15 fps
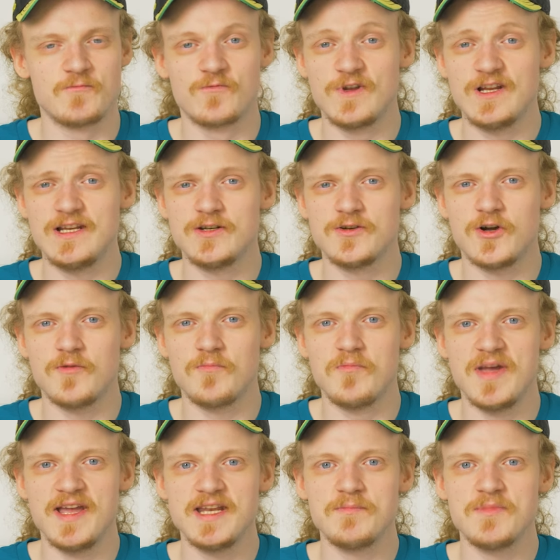really not
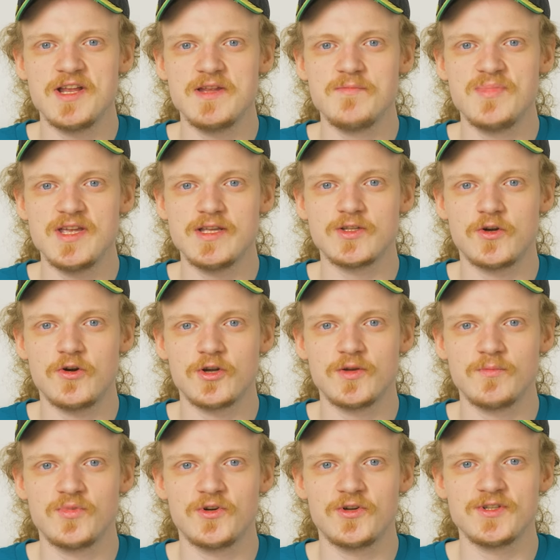many big
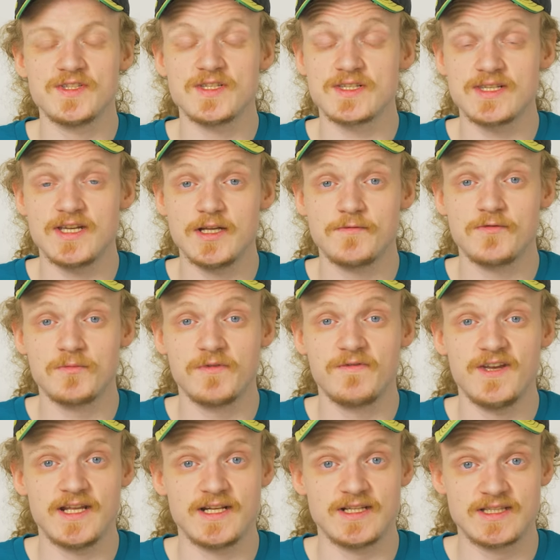talking points, aside from the
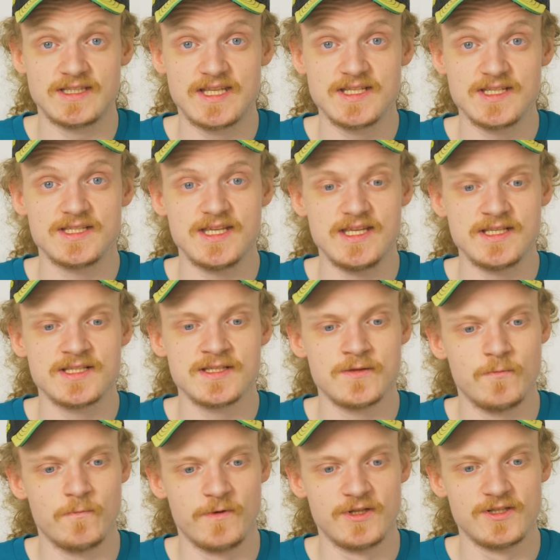fact that this season
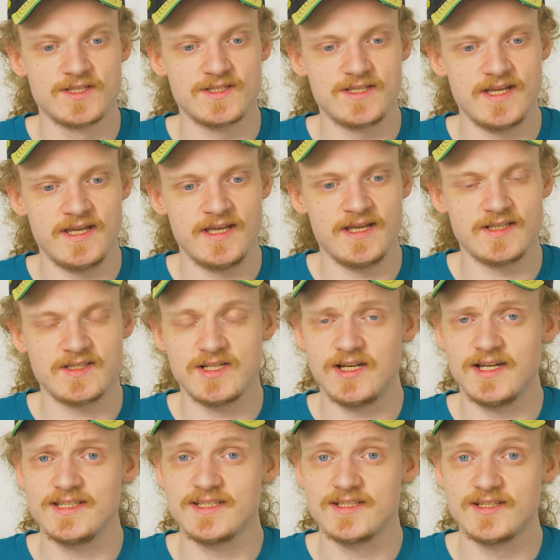will stay
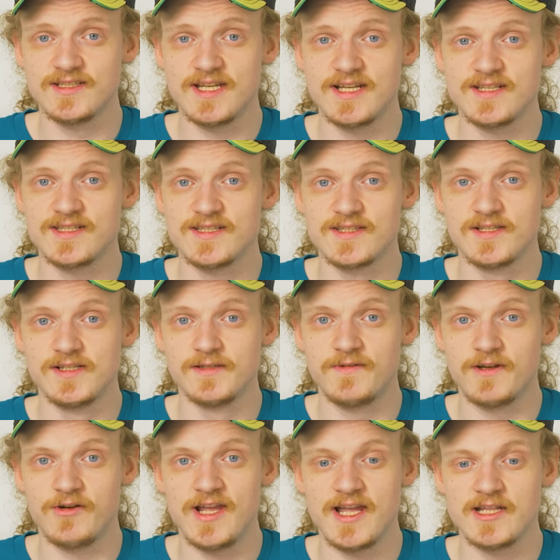tight and intense until the
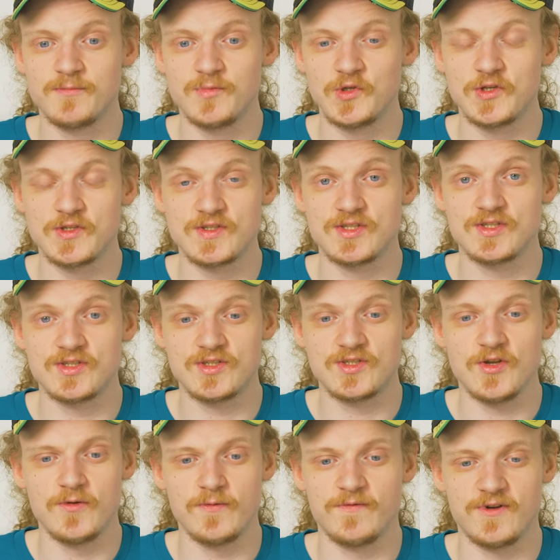very end, because
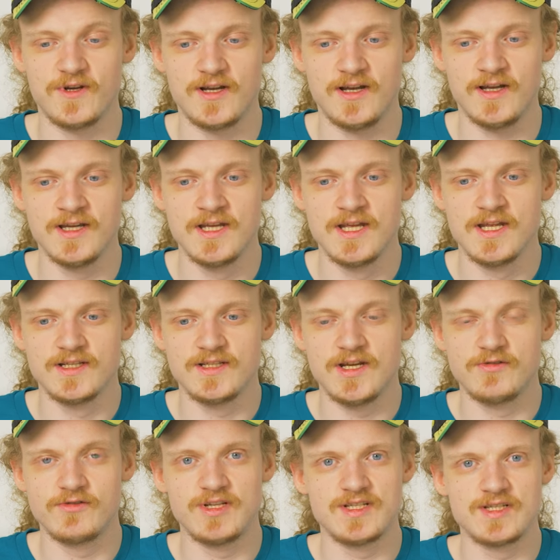so far
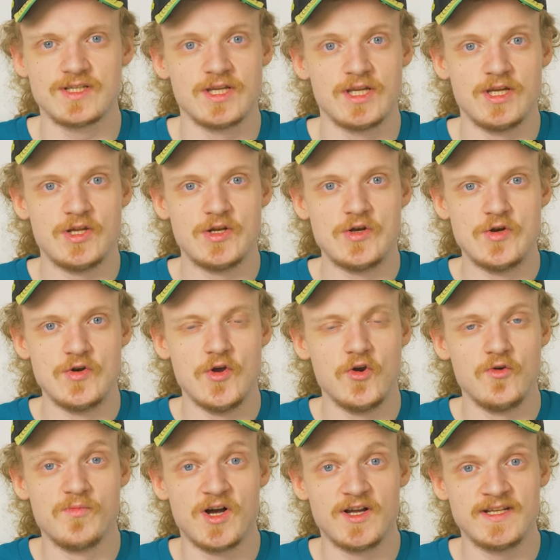there is
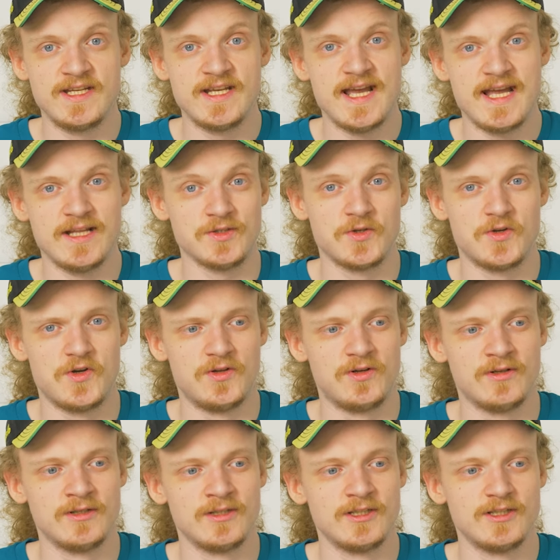nobody at
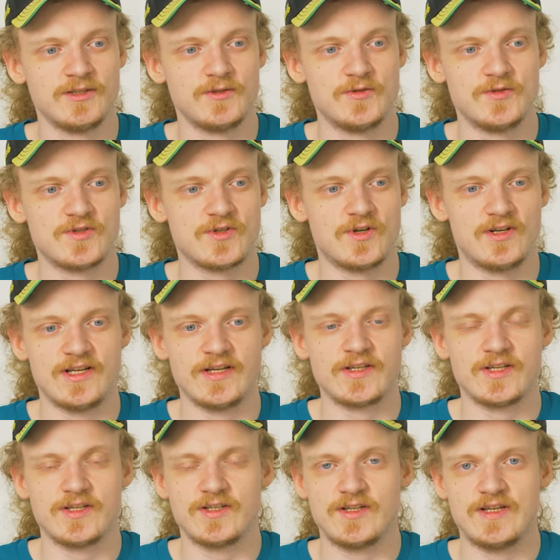all who's got
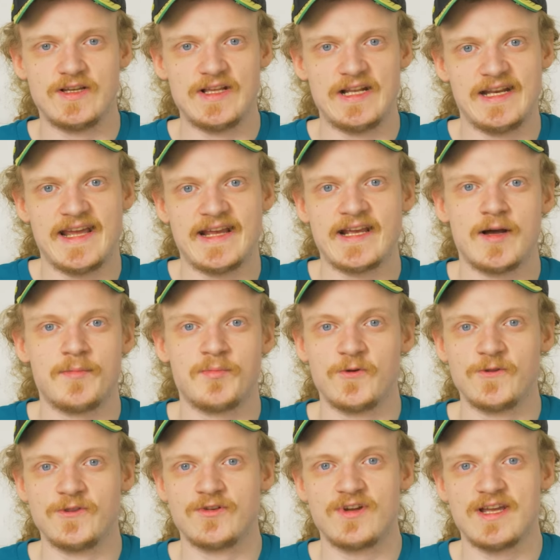like a leg up
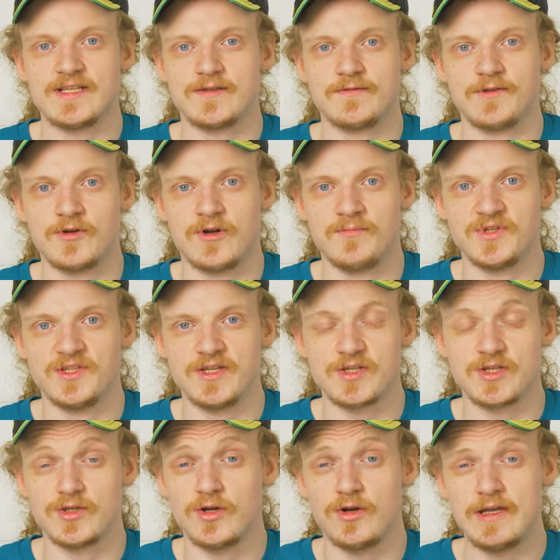on the rest of the
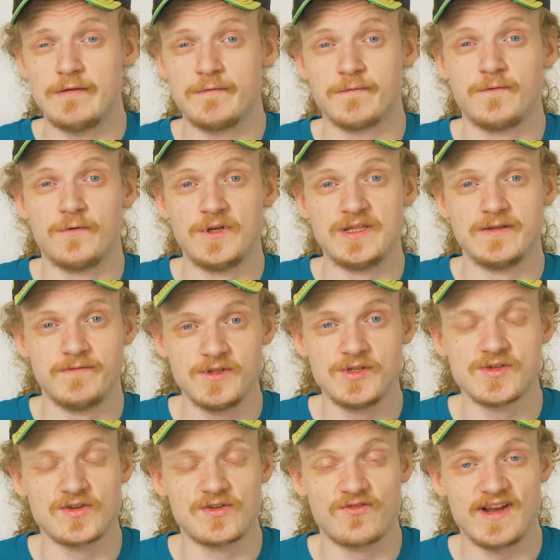competition, not even for
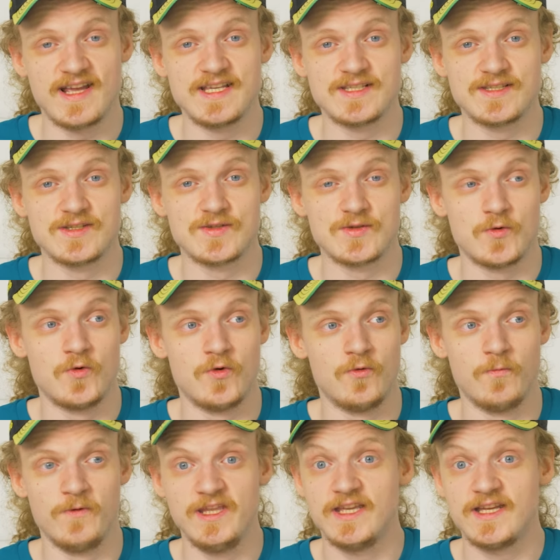individual races or
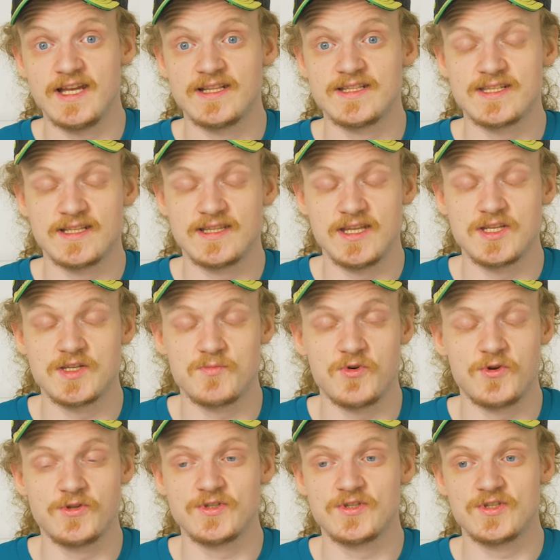weekends at this
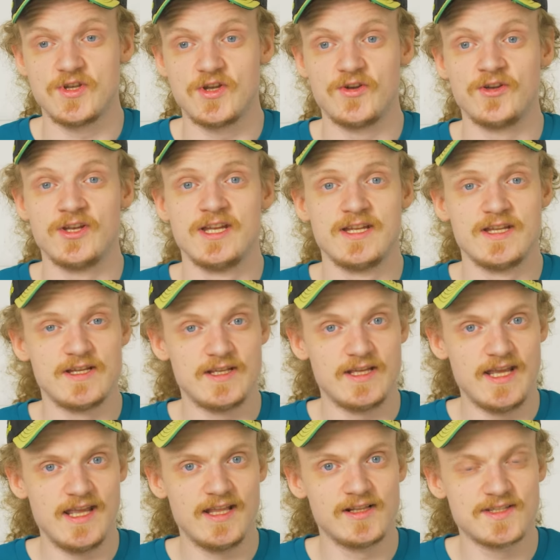point. So
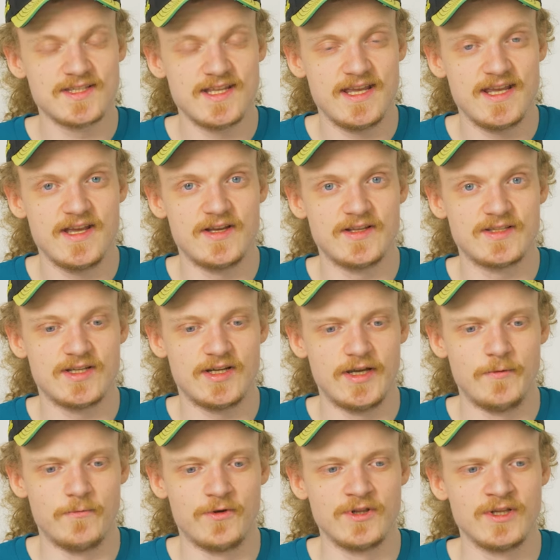it'll stay a
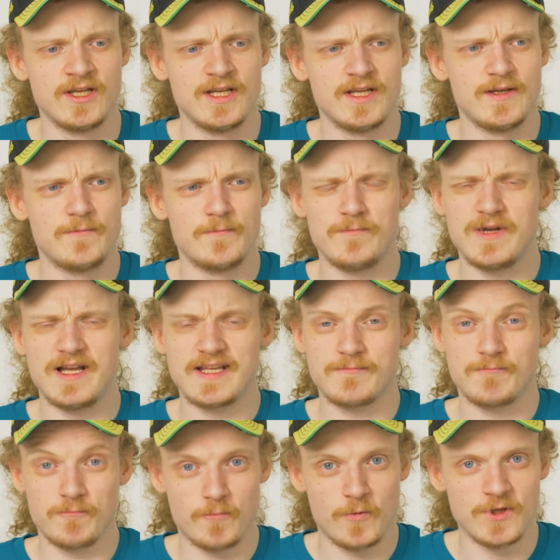tight one. I
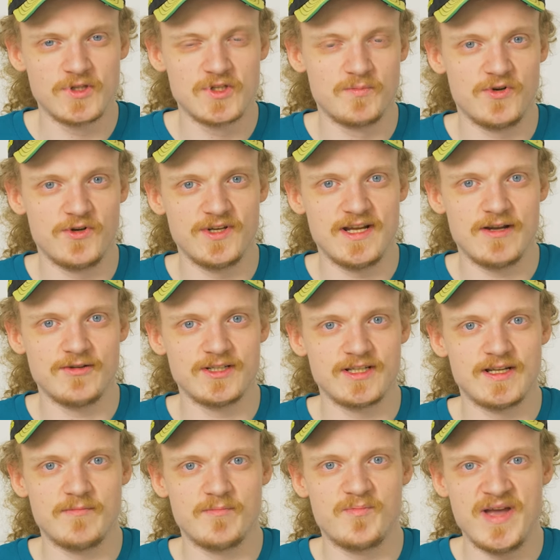want to point out
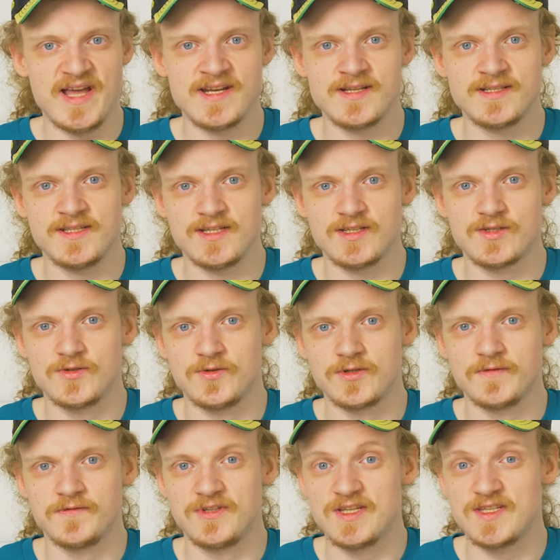that Barnard has sort
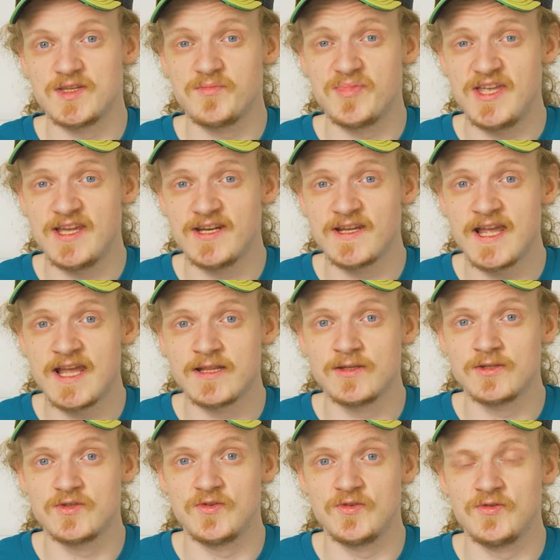of disappeared
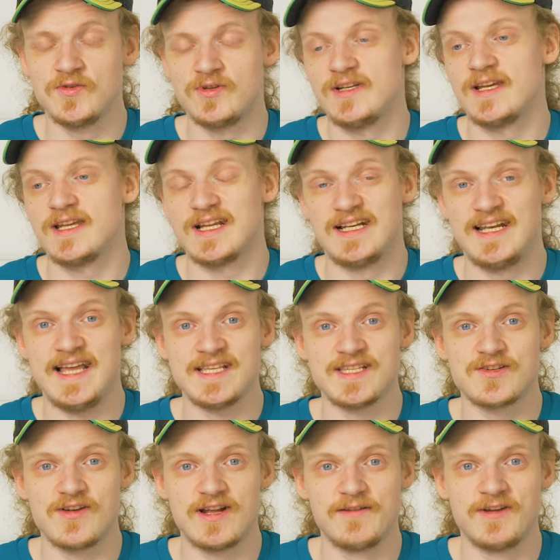again to like
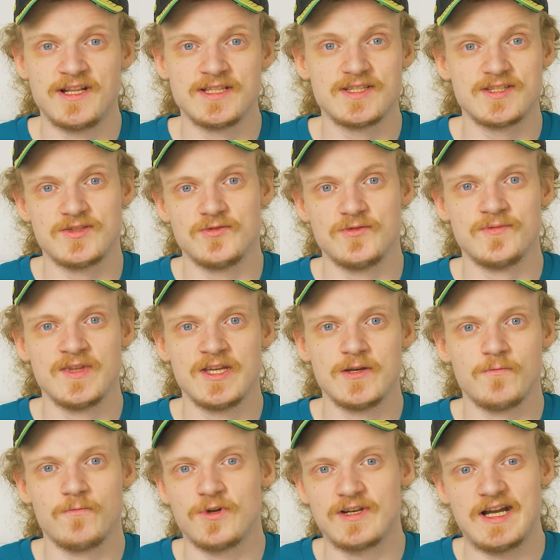less relevance to
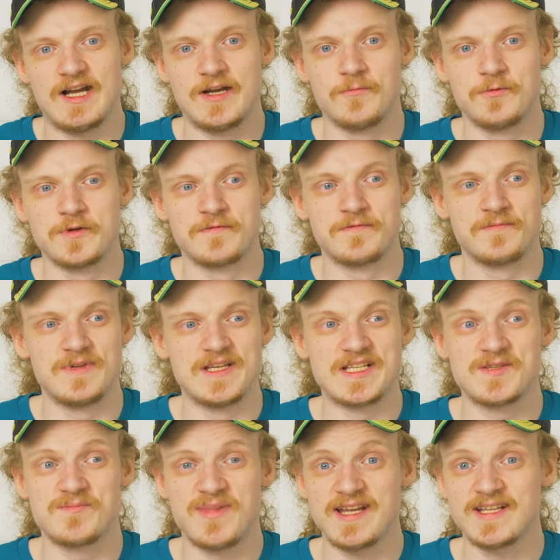what I would have
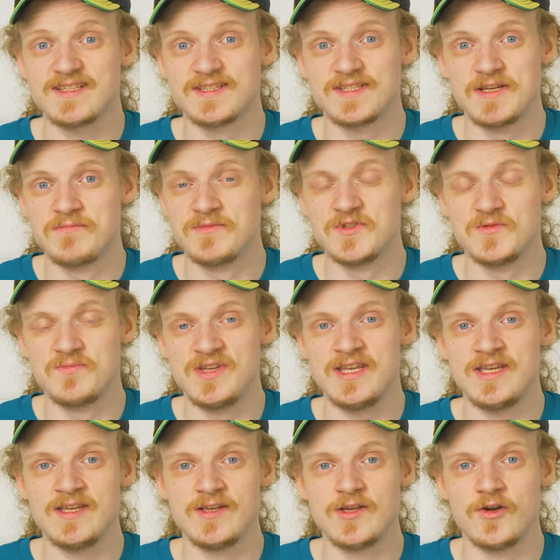expected him to
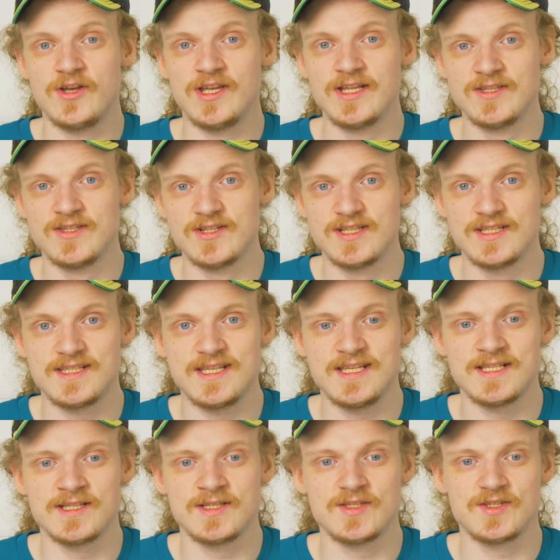be going into the
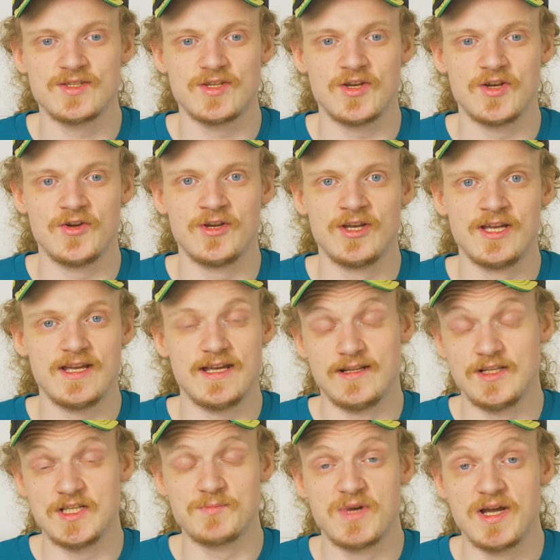season. So at
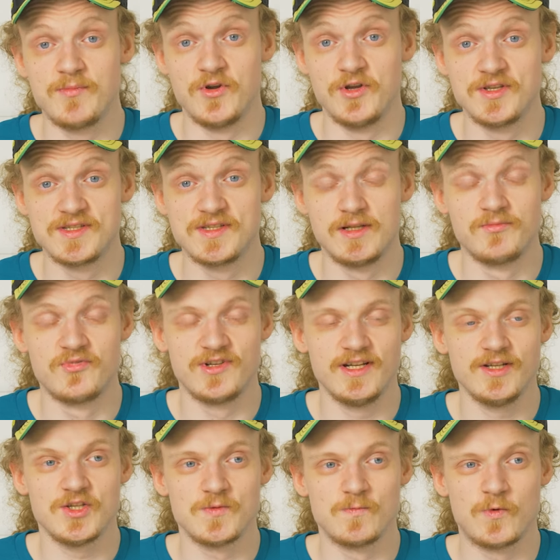least my personal
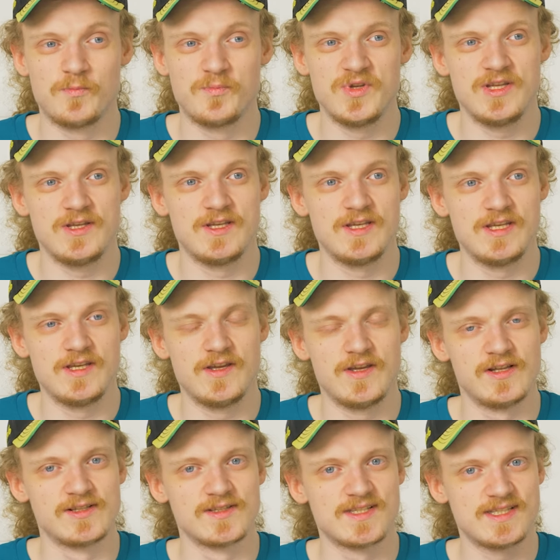prediction would be
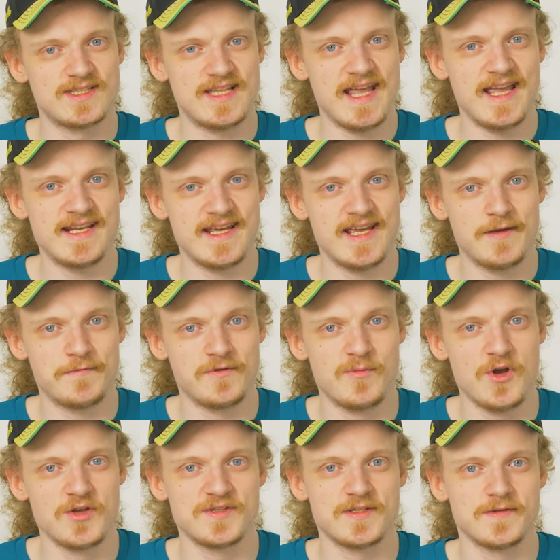he'll stay there for
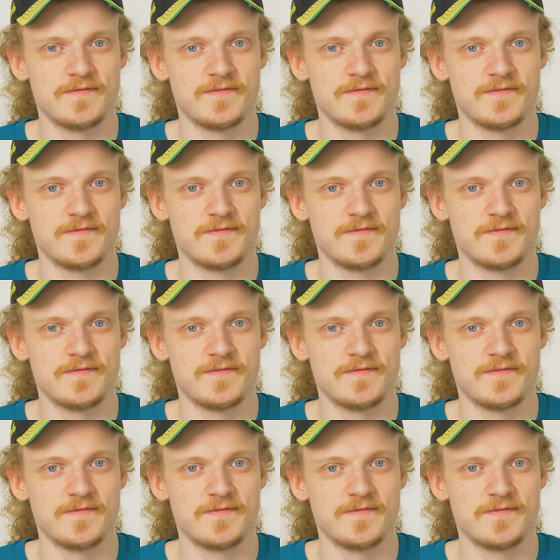most